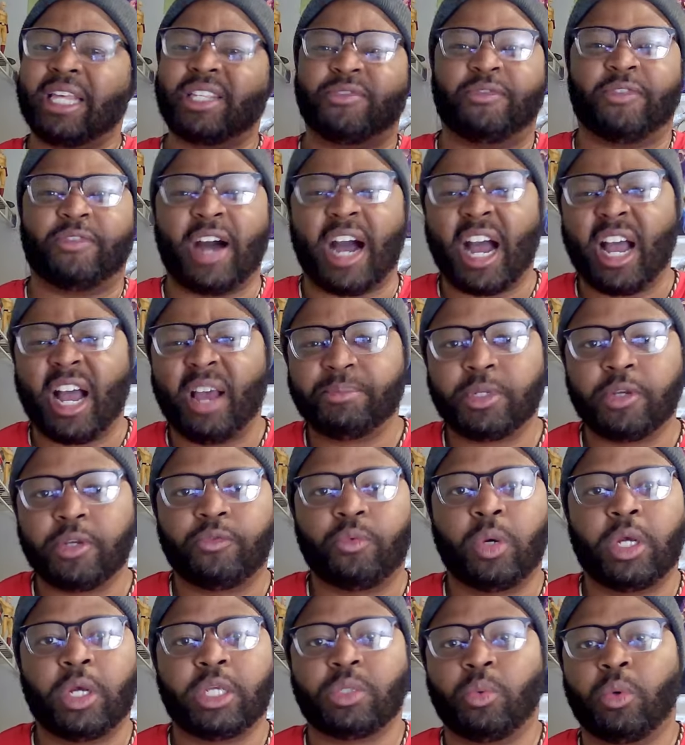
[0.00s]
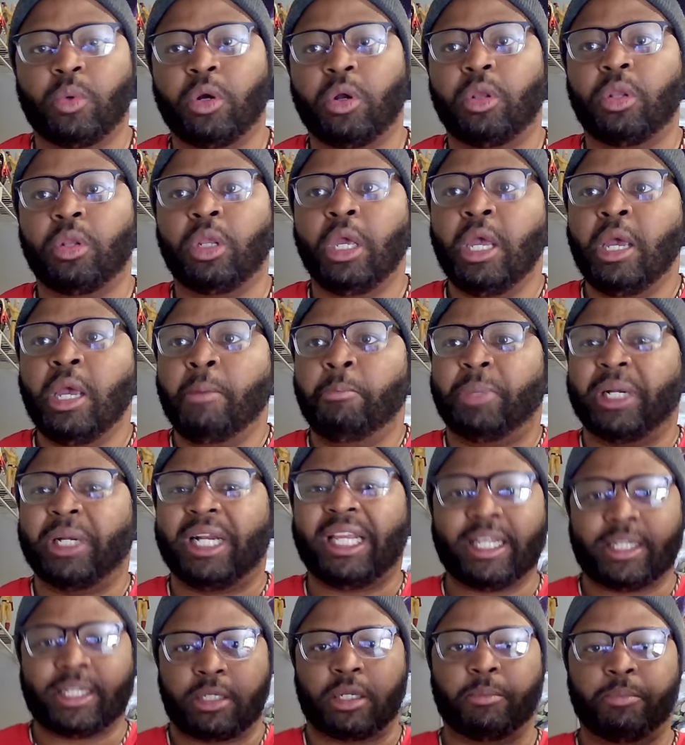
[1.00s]
vibes of Westworld, but it
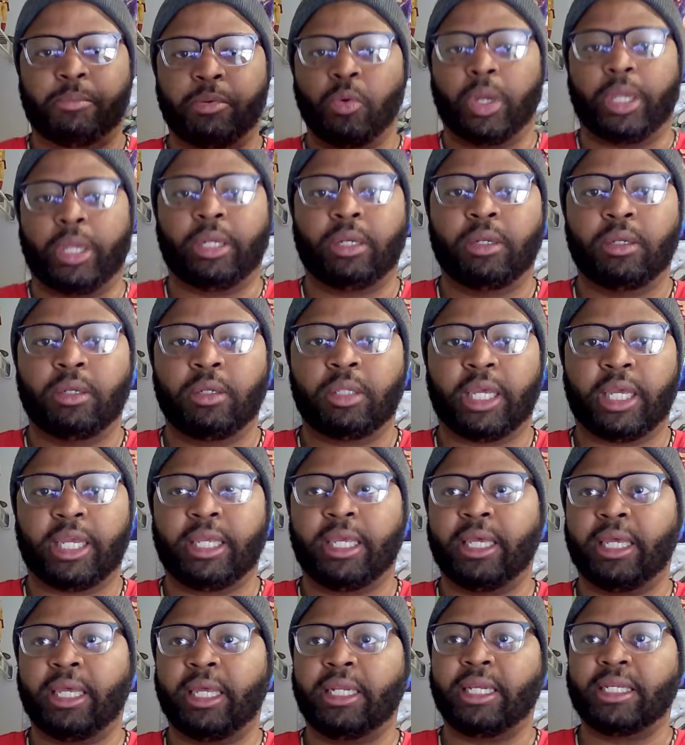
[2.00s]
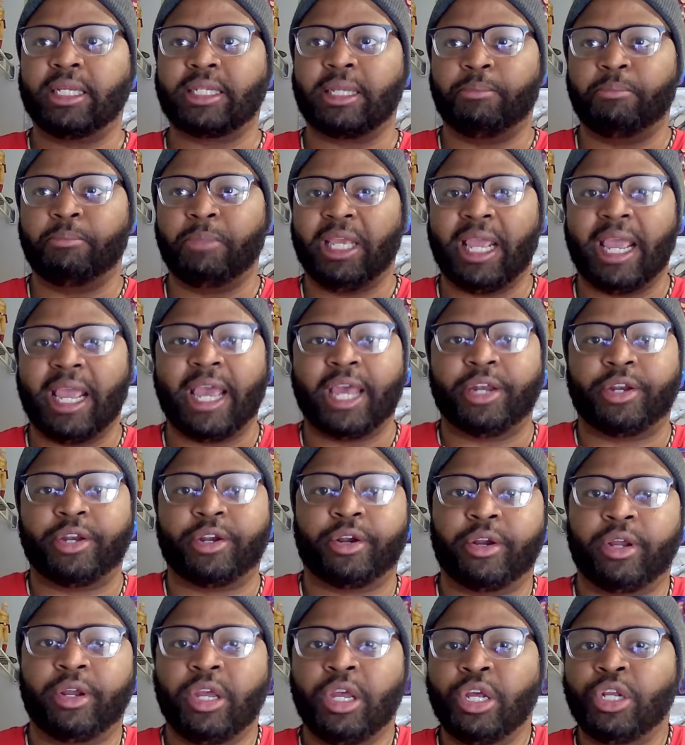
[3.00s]
gets to the point. Like, it doesn't
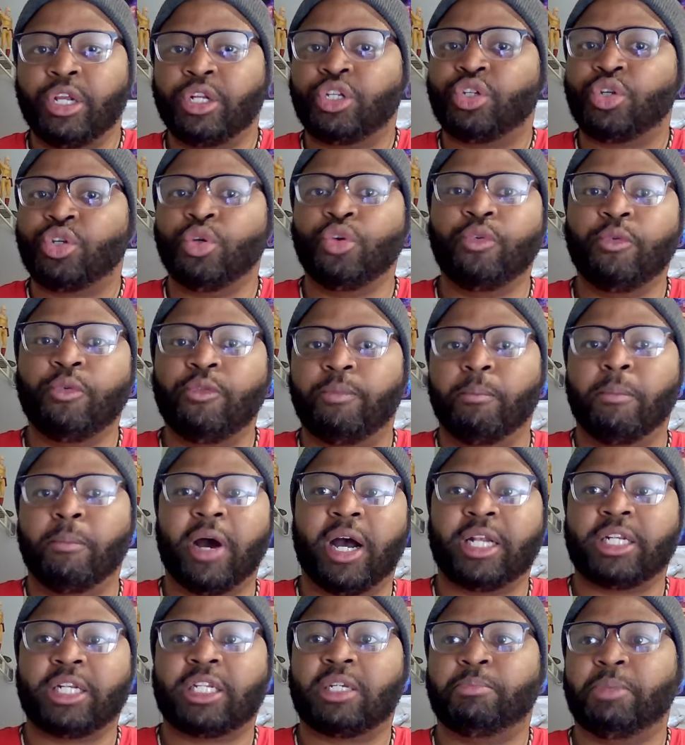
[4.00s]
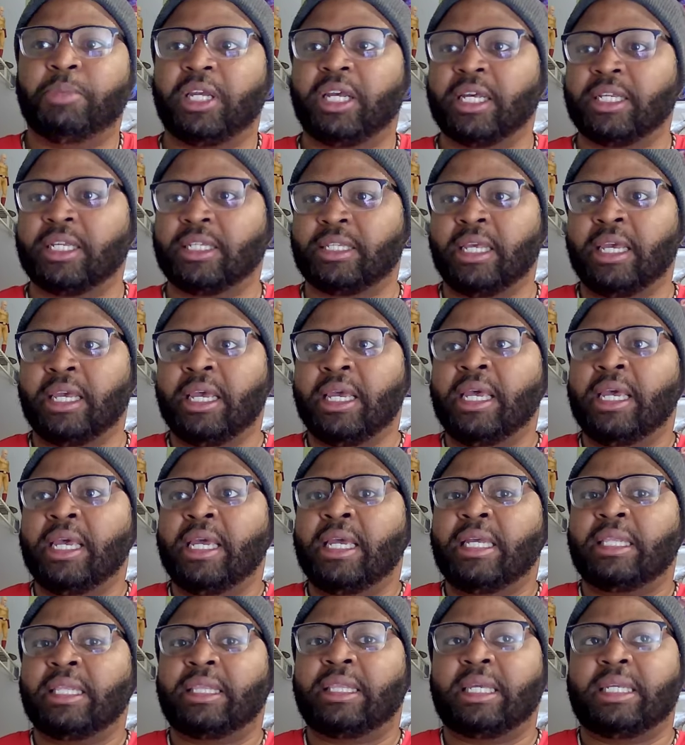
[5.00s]
meander too much, because
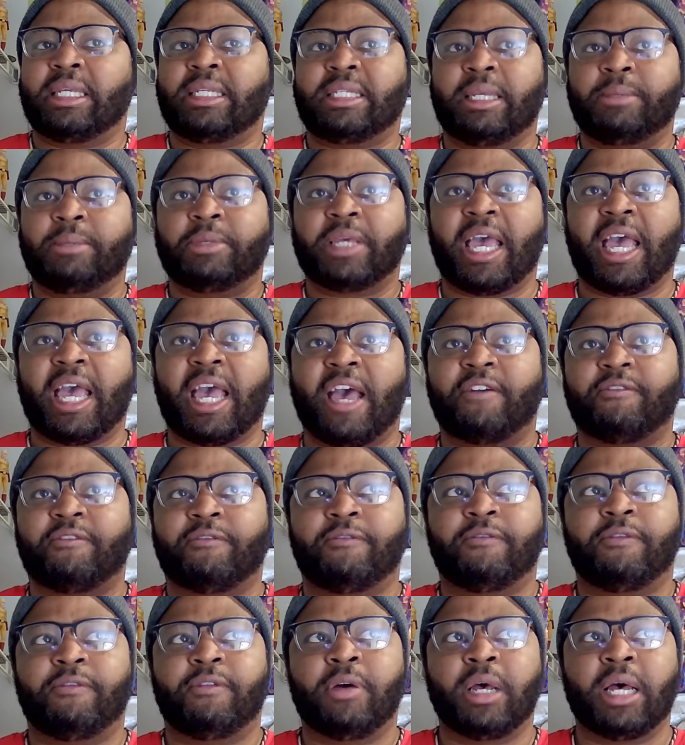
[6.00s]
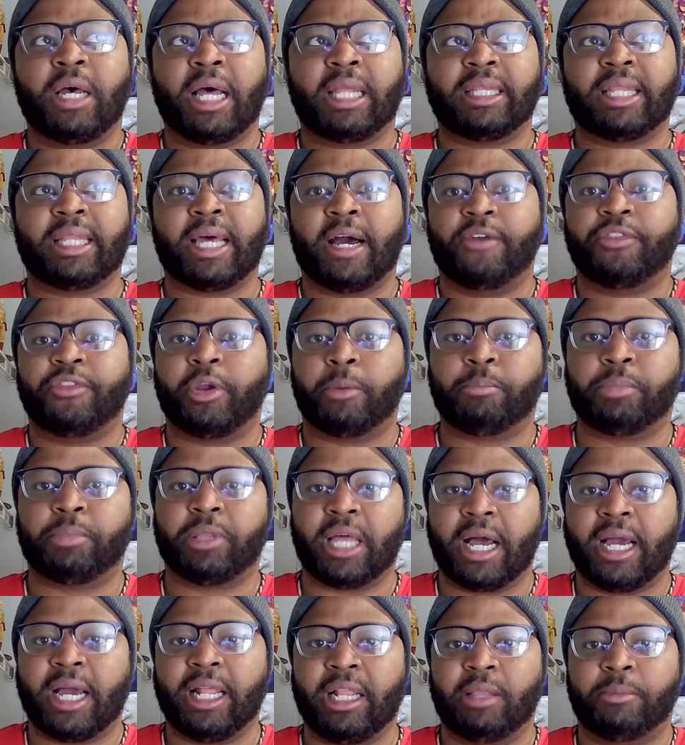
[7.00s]
they seem to have a lot of their
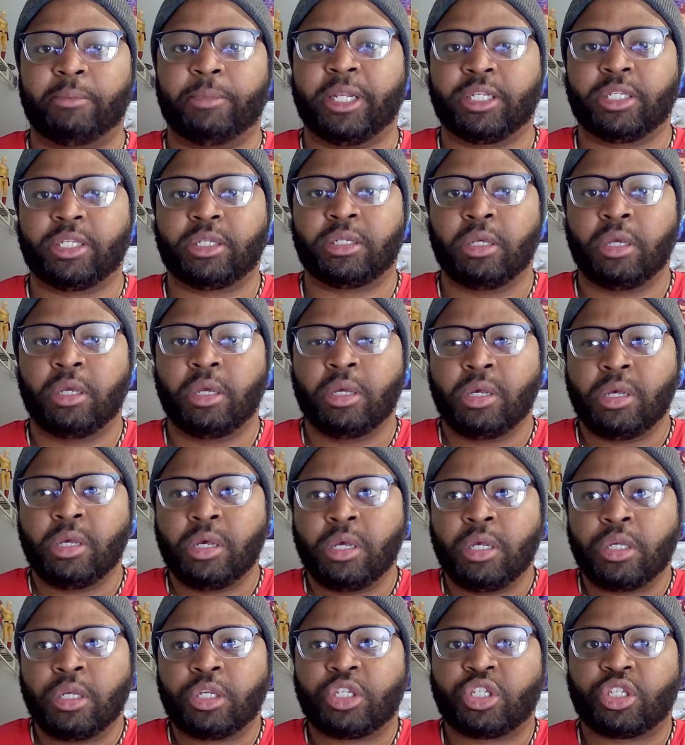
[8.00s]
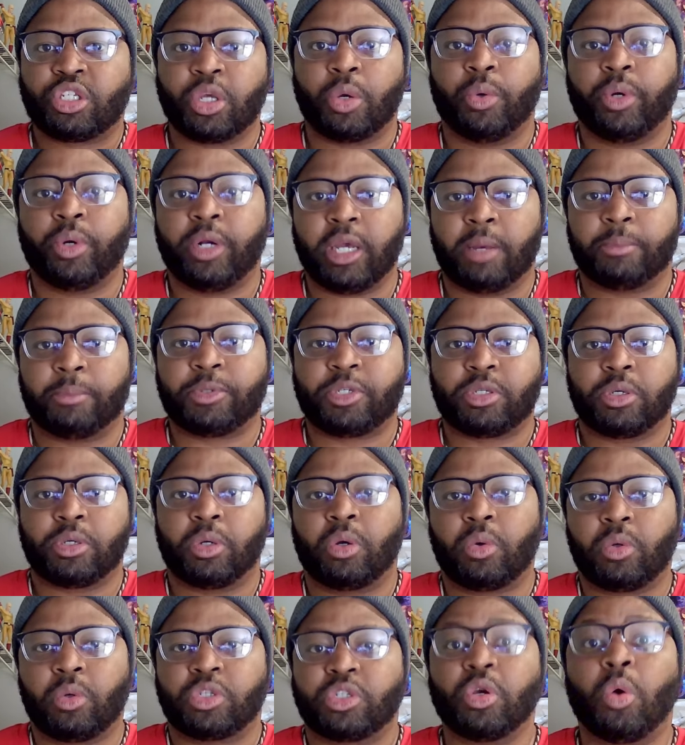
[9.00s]
plot elements sewed up so
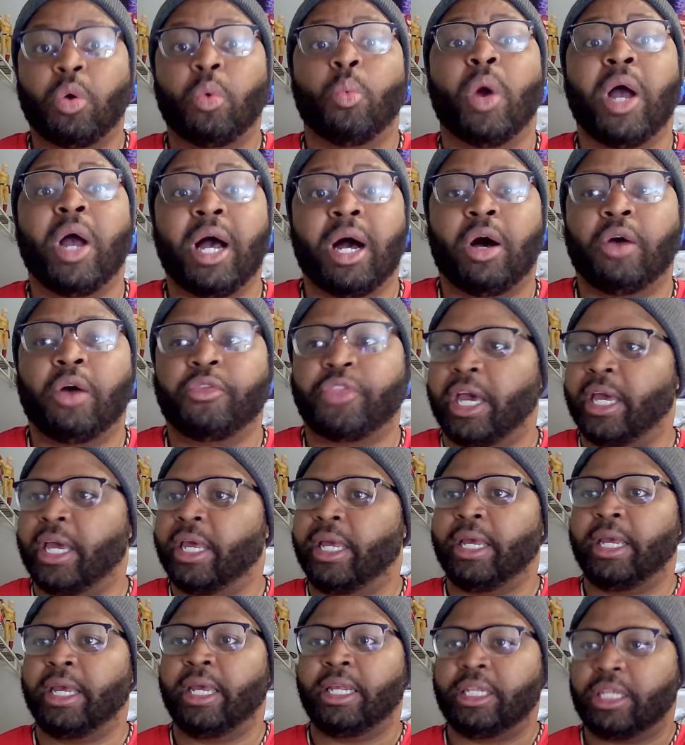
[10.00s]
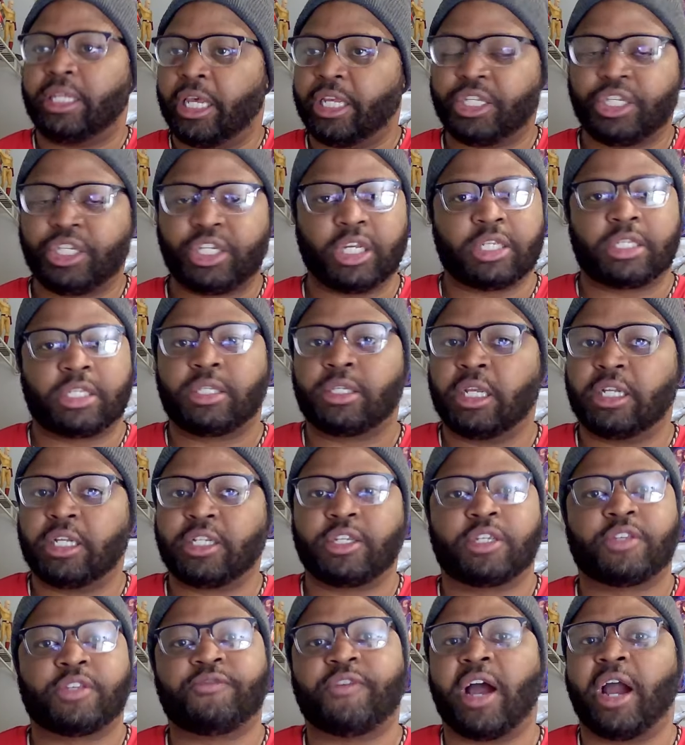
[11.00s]
well that it's
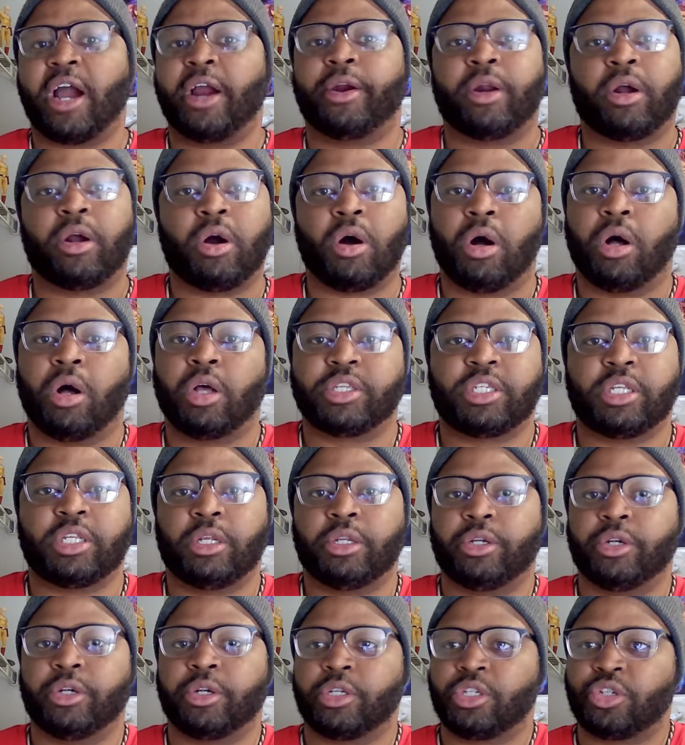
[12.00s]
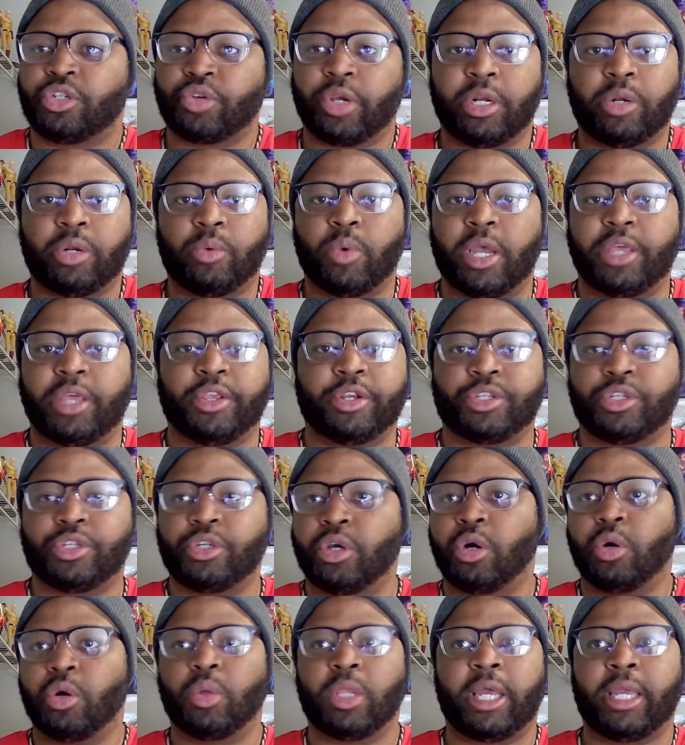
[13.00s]
just firing on all cylinders straight away. There's
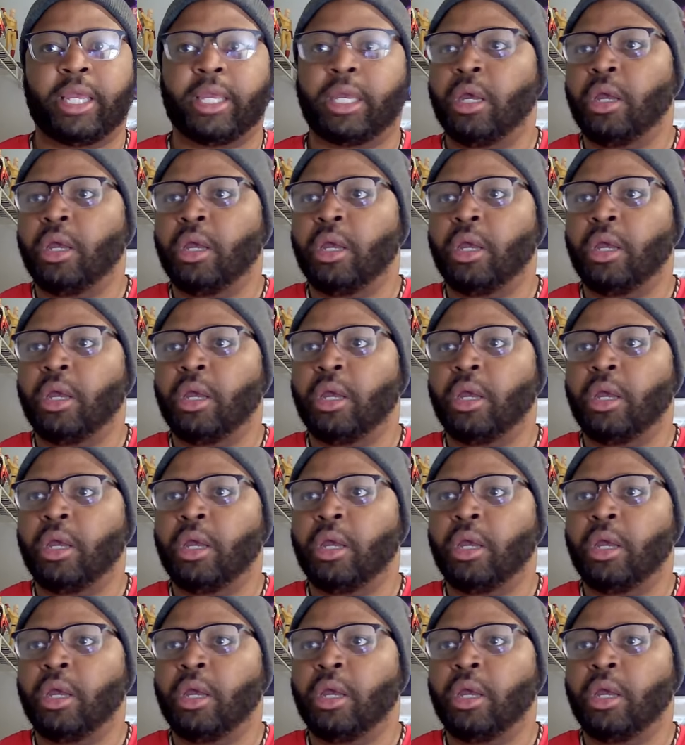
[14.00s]
no, like,